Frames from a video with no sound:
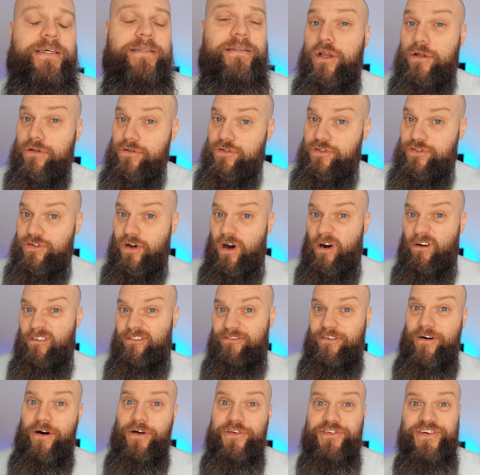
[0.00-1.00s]
Controlled
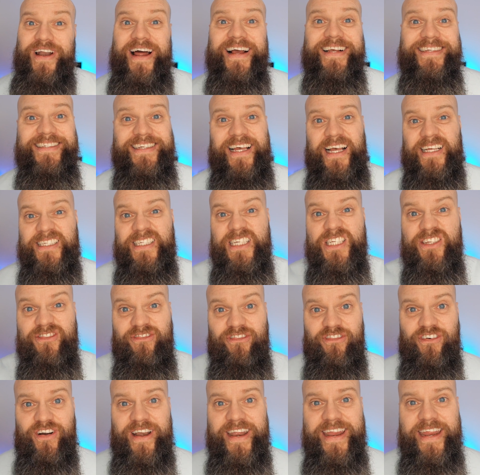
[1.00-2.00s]
Folder Access is
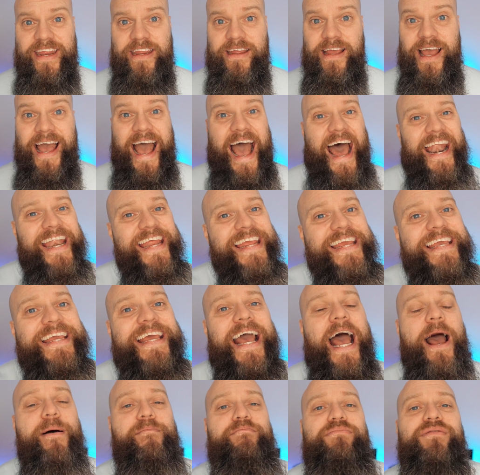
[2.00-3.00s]
free, and it
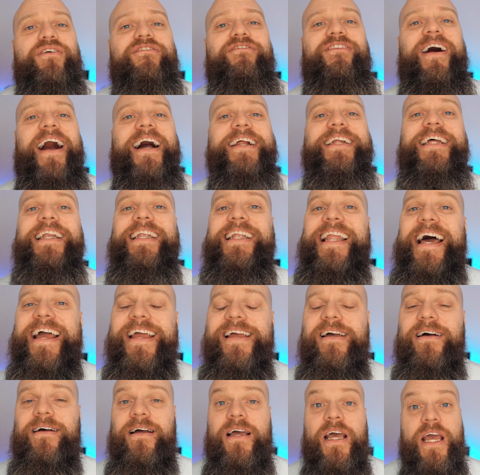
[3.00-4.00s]
can provide a
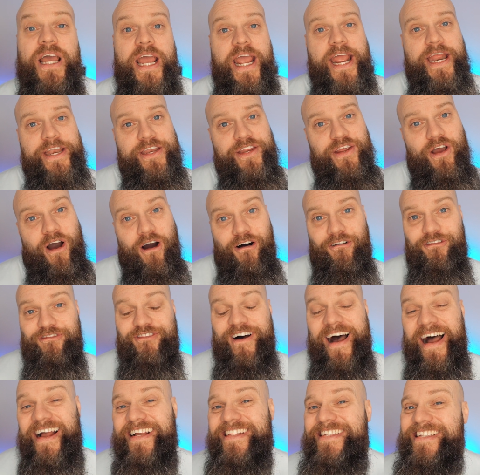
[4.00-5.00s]
layer in your
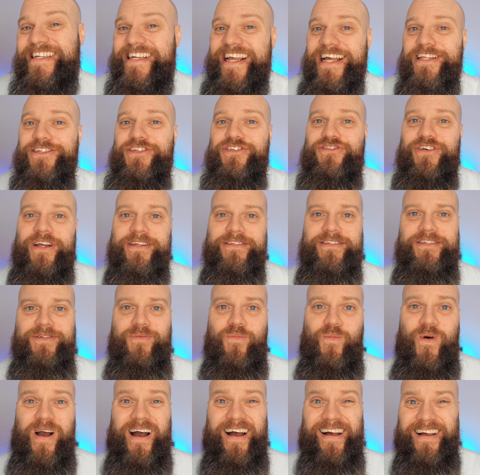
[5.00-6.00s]
fight against
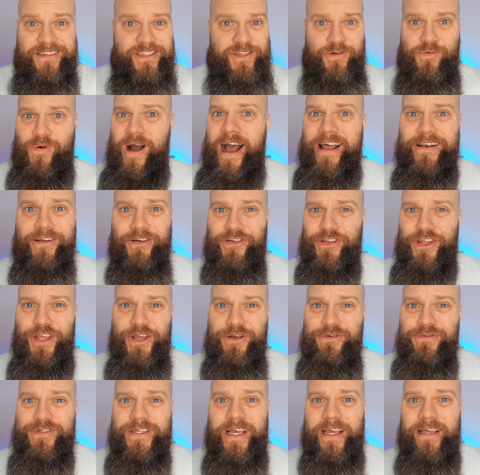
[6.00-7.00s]
ransomware. So why not
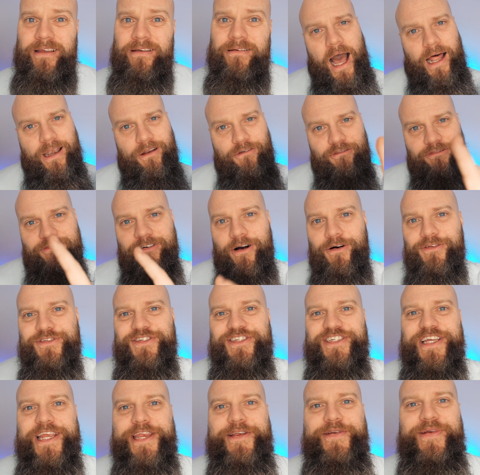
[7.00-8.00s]
use it? I look forward to
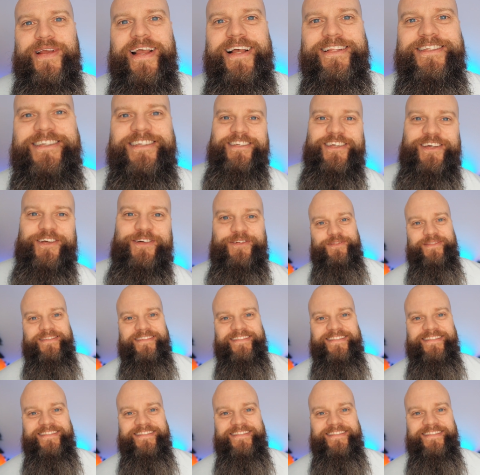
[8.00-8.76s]
seeing you again soon.